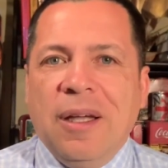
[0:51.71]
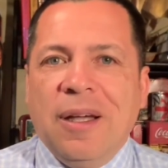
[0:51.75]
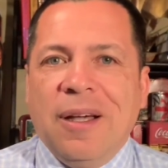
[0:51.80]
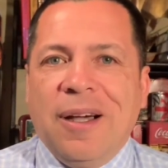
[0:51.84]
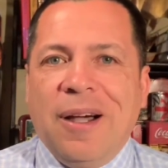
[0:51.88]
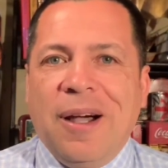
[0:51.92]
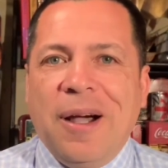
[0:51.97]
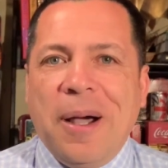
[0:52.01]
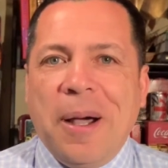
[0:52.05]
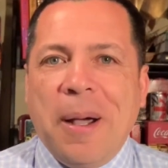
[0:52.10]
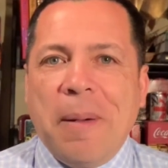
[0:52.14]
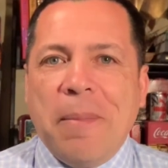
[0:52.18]

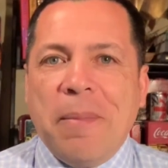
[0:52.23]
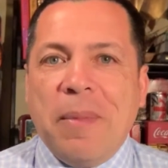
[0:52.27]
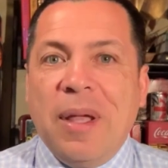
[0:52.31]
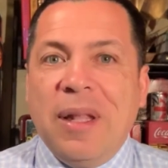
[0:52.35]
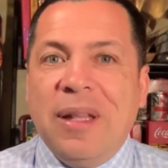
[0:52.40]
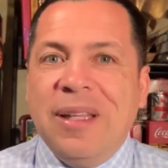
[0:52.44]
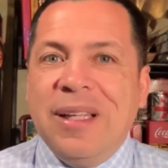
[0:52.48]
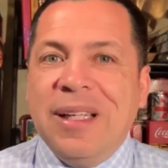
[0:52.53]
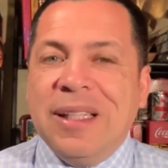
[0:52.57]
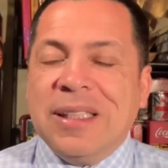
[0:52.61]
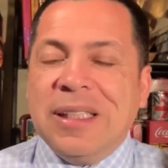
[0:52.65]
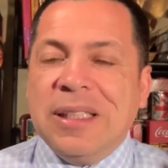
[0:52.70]

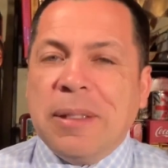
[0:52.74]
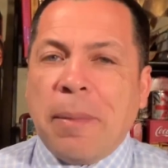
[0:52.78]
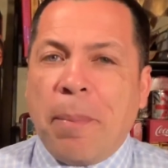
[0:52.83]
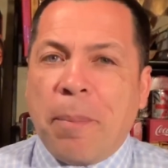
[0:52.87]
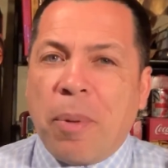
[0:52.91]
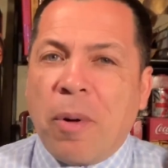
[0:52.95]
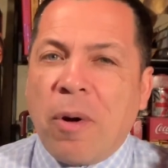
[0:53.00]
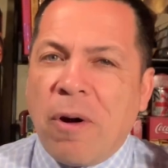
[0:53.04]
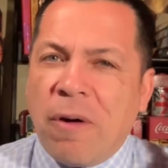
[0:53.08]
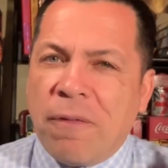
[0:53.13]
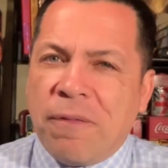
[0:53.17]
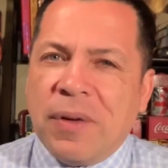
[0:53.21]
And this is a
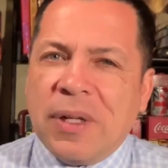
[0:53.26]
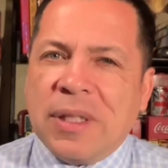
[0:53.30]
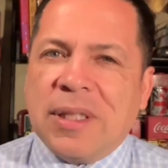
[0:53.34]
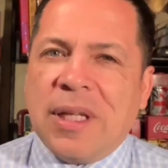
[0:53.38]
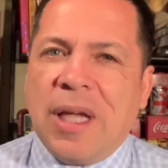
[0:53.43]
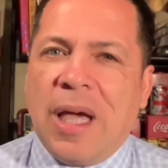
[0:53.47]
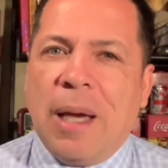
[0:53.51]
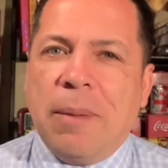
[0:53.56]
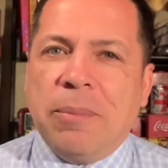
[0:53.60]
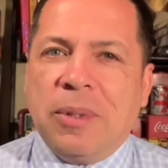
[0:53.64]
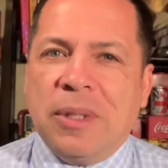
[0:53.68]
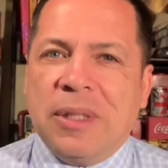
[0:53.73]
perfect
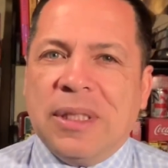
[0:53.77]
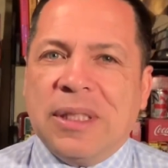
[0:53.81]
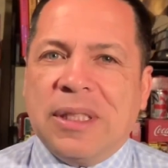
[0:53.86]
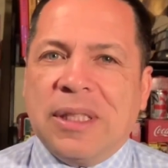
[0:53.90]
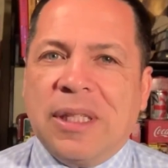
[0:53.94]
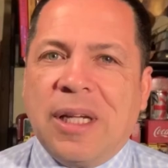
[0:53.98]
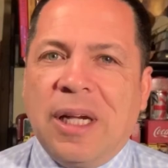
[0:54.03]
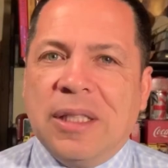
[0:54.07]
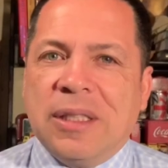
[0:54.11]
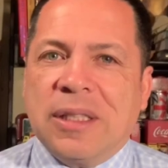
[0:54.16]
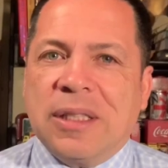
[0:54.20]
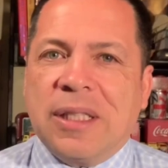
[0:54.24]
time to
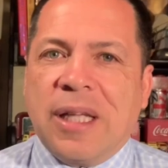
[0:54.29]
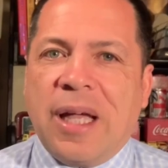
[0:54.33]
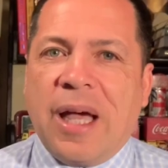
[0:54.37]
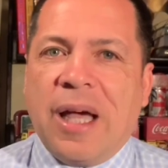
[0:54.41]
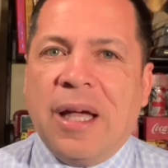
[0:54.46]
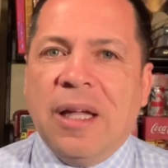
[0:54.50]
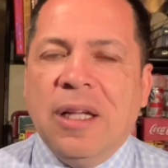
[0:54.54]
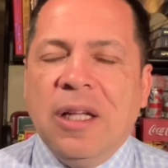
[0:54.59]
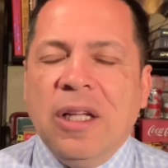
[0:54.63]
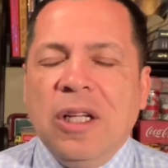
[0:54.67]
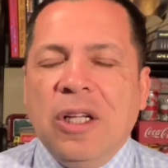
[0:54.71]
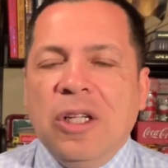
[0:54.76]
discuss that.
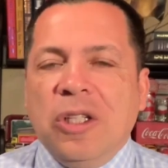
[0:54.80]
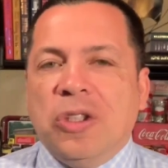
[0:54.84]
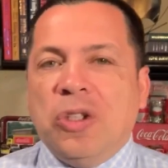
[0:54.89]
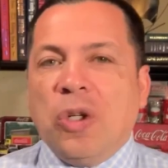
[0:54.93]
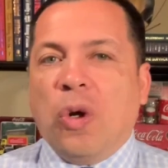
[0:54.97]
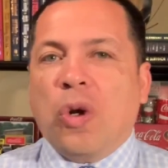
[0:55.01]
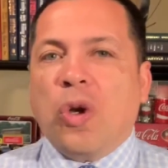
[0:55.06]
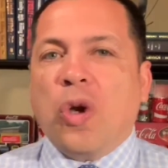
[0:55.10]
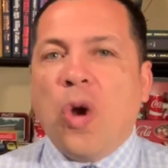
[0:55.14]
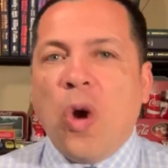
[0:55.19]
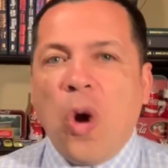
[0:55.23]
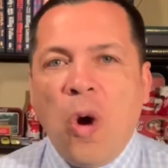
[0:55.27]

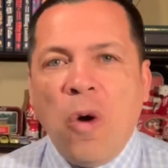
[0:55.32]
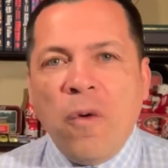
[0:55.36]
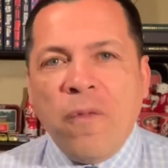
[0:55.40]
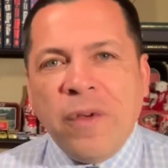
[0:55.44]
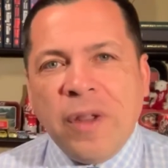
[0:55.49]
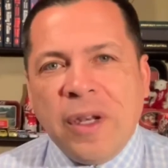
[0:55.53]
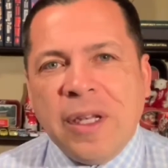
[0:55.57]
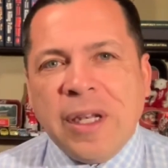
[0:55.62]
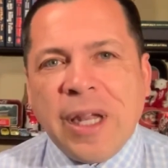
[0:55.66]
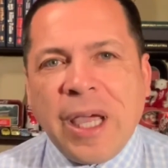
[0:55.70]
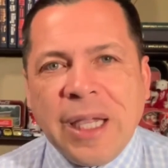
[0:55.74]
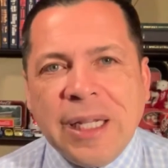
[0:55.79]
So
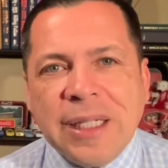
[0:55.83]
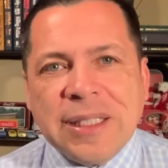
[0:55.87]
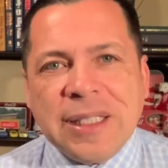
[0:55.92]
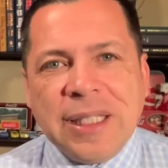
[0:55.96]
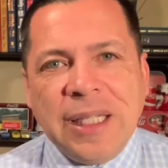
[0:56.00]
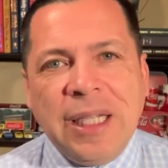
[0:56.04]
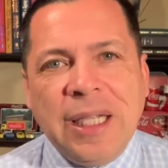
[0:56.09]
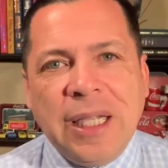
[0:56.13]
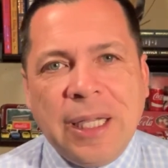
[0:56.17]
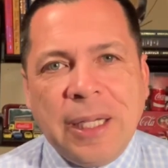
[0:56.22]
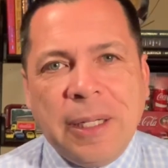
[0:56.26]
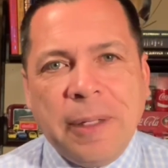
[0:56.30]

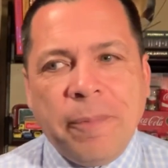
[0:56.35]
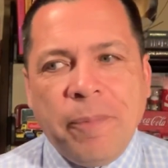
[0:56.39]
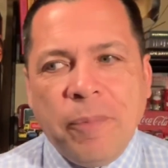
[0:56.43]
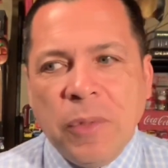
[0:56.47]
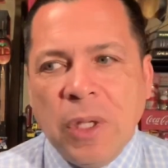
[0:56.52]
COVID-19,